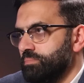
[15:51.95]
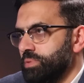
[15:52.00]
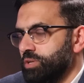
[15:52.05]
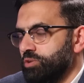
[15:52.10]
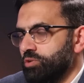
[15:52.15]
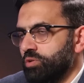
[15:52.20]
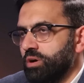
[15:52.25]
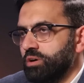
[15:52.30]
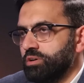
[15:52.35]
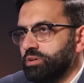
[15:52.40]
But
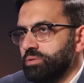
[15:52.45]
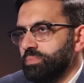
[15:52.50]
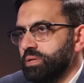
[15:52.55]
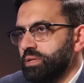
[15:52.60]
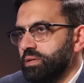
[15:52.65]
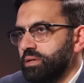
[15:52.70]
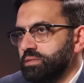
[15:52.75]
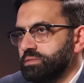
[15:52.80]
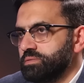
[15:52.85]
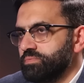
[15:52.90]
your
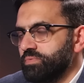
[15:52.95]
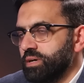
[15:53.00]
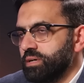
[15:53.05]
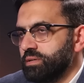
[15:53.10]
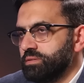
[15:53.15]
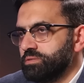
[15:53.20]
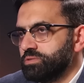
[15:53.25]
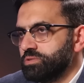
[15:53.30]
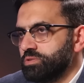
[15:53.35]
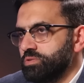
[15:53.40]
argument is
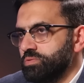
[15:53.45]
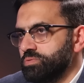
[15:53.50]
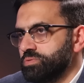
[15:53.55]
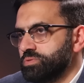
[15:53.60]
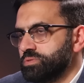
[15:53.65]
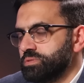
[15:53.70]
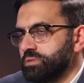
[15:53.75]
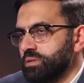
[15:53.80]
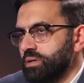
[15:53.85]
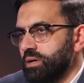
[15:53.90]
that
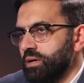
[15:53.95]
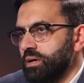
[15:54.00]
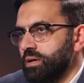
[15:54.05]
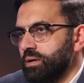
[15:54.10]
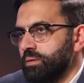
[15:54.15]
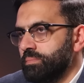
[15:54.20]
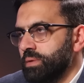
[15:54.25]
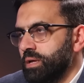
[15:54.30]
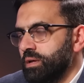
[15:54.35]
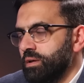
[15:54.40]
schools
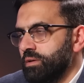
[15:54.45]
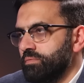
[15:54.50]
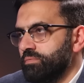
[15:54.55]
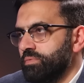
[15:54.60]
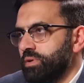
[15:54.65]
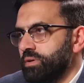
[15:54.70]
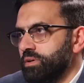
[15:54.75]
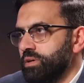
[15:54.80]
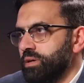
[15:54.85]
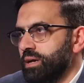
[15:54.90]
uh,
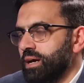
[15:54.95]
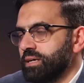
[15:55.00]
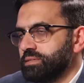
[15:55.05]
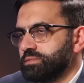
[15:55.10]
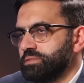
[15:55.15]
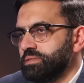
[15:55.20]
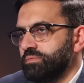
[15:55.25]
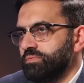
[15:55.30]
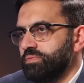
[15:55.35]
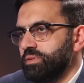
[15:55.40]
very
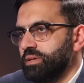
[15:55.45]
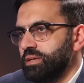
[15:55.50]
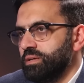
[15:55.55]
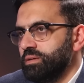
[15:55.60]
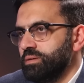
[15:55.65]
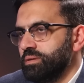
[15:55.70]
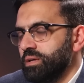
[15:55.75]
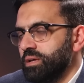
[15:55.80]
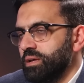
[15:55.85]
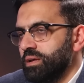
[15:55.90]

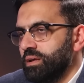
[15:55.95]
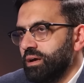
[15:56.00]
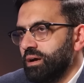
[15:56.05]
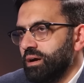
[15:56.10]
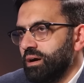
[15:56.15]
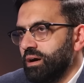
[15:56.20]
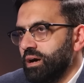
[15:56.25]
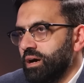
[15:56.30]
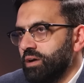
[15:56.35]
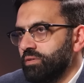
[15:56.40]
actively
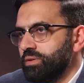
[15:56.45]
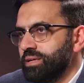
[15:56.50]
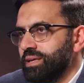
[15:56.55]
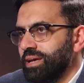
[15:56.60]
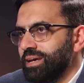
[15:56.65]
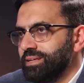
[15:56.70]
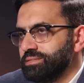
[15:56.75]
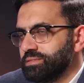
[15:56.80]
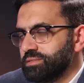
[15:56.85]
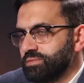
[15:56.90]
are
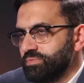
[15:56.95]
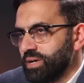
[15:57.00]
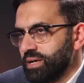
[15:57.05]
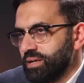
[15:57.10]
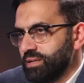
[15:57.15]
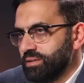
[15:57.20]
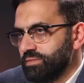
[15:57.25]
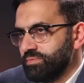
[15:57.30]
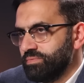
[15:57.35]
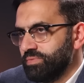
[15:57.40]
against
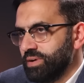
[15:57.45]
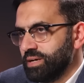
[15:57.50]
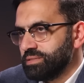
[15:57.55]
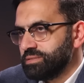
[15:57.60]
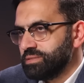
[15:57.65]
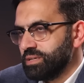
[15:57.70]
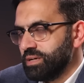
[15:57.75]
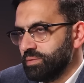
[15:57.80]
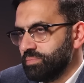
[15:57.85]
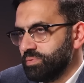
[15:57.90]
that
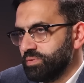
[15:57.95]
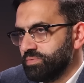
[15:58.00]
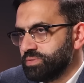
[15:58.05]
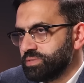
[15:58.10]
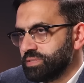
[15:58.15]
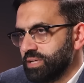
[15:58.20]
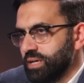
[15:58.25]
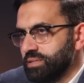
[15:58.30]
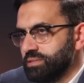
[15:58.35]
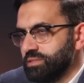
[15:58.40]
that type of
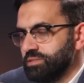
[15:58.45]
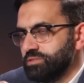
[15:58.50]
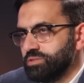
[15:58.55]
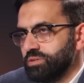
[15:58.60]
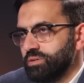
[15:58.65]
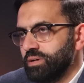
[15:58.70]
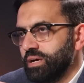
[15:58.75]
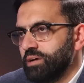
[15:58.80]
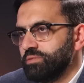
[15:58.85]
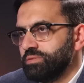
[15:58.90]
standard.
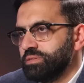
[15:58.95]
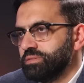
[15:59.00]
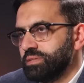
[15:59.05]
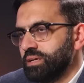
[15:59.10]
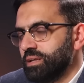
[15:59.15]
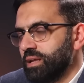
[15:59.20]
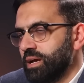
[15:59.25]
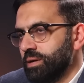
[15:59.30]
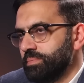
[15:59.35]
So how does that